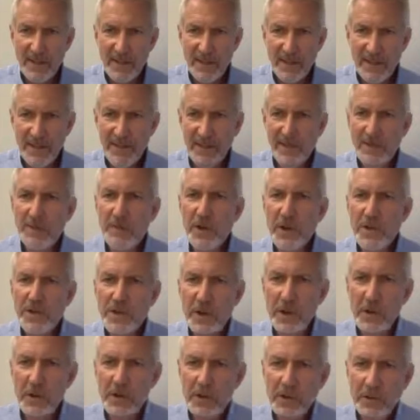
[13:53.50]
In this
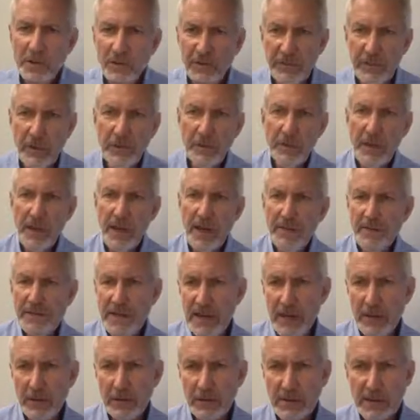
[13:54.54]
photo, you can see on the left
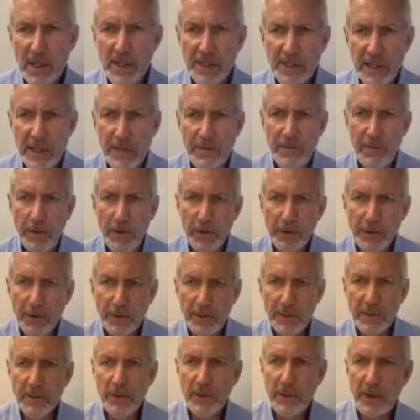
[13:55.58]
how tightly
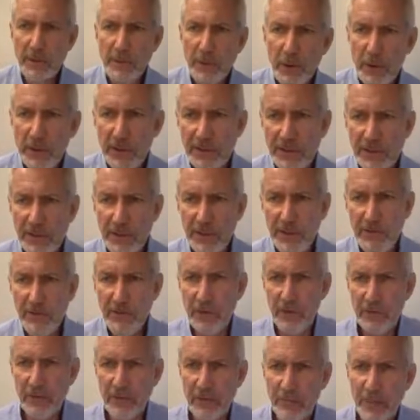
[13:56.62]
folded the booklet is
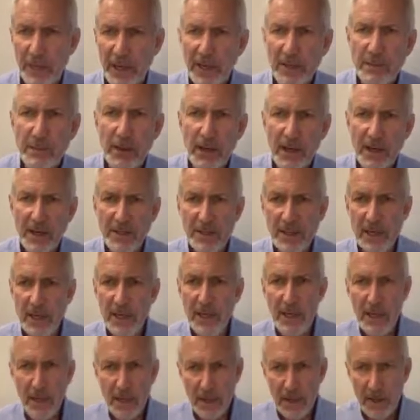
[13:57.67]
that is made by
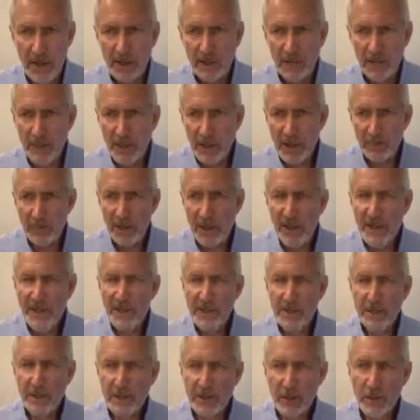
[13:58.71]
the Smart
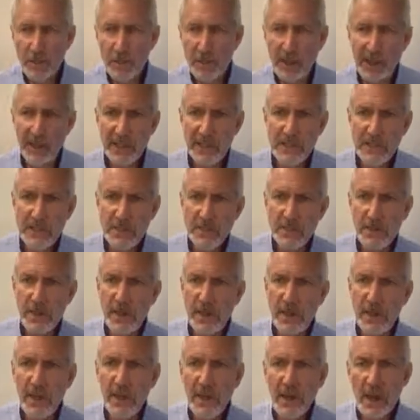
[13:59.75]
Binder compared to
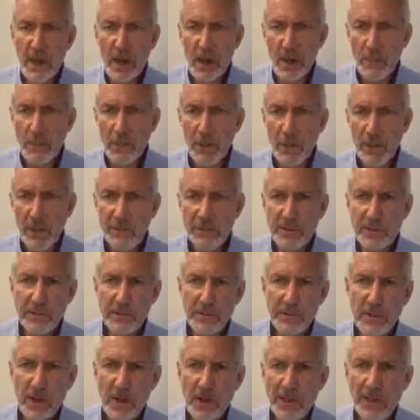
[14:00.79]
the booklet on
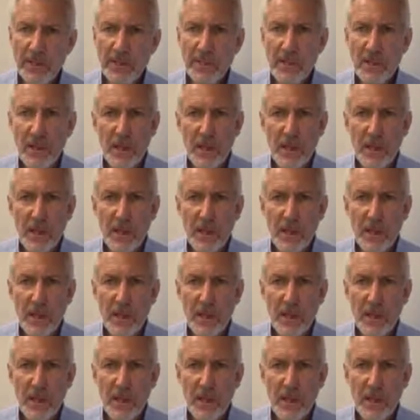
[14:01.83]
the right